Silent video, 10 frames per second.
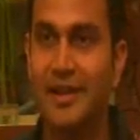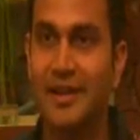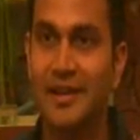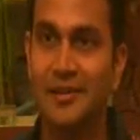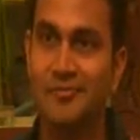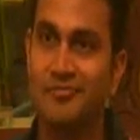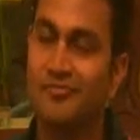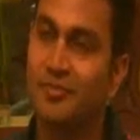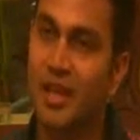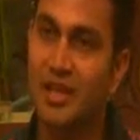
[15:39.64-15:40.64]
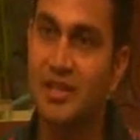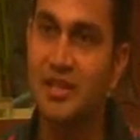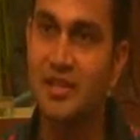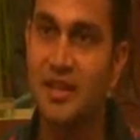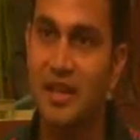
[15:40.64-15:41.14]

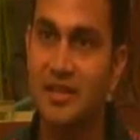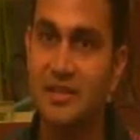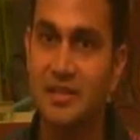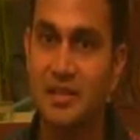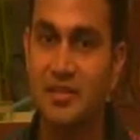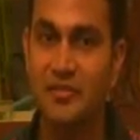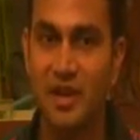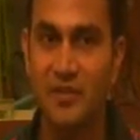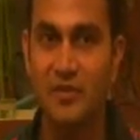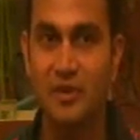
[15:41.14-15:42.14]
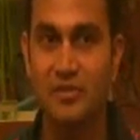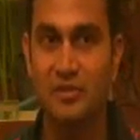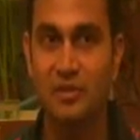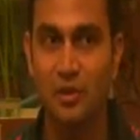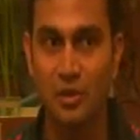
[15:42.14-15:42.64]
I think that the
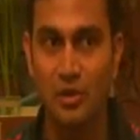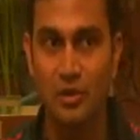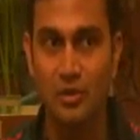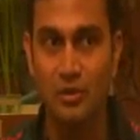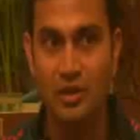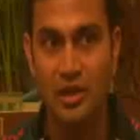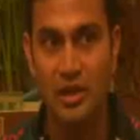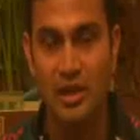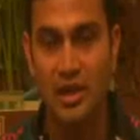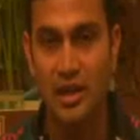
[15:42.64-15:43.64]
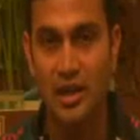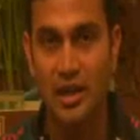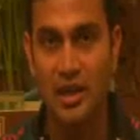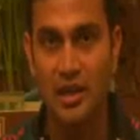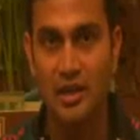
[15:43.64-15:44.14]
Firefox logo
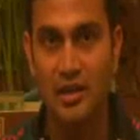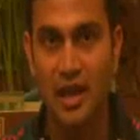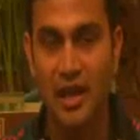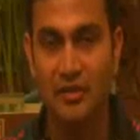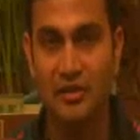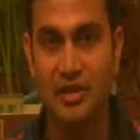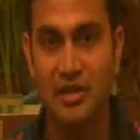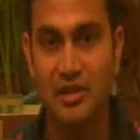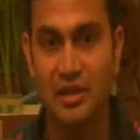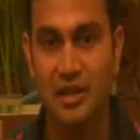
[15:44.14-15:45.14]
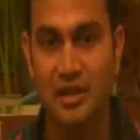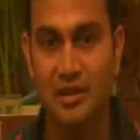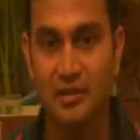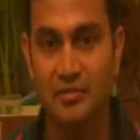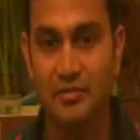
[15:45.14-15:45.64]
actually
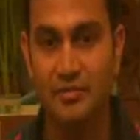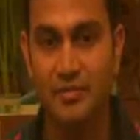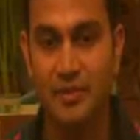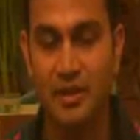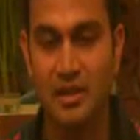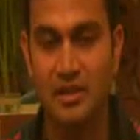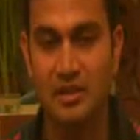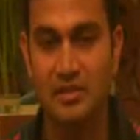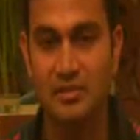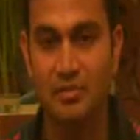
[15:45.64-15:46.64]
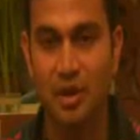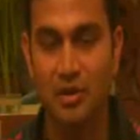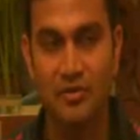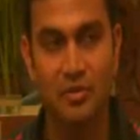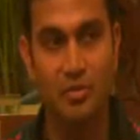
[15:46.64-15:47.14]

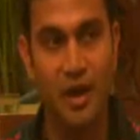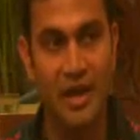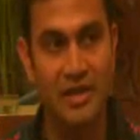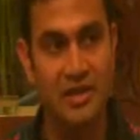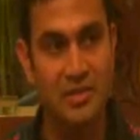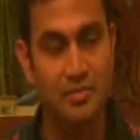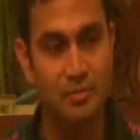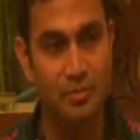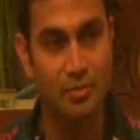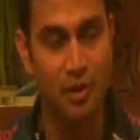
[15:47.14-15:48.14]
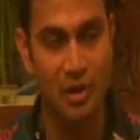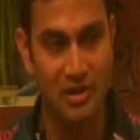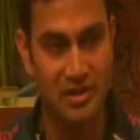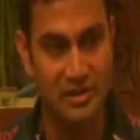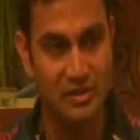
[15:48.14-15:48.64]
is part of the branded
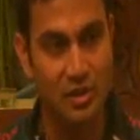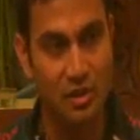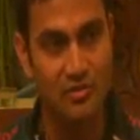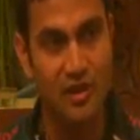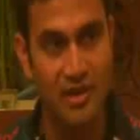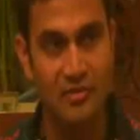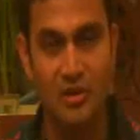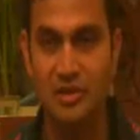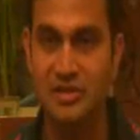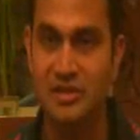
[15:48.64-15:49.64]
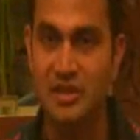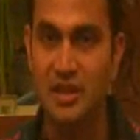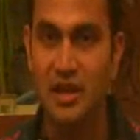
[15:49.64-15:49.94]
product that is called Firefox.